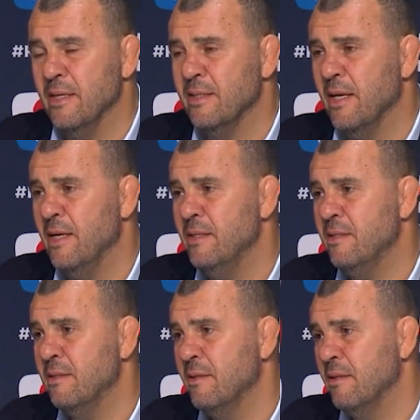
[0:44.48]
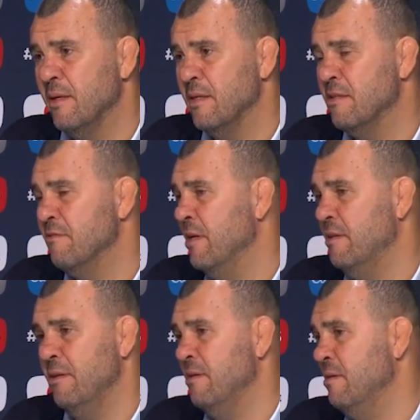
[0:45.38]
At the start of the
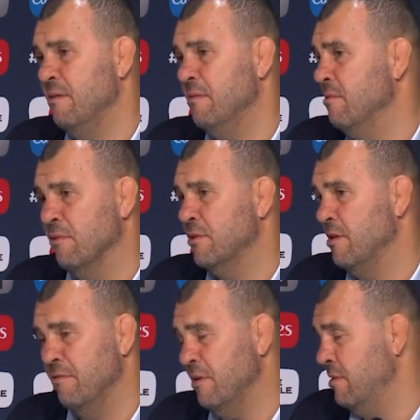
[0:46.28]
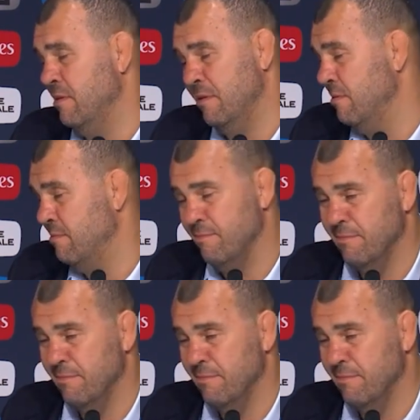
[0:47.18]
second half, the same thing again.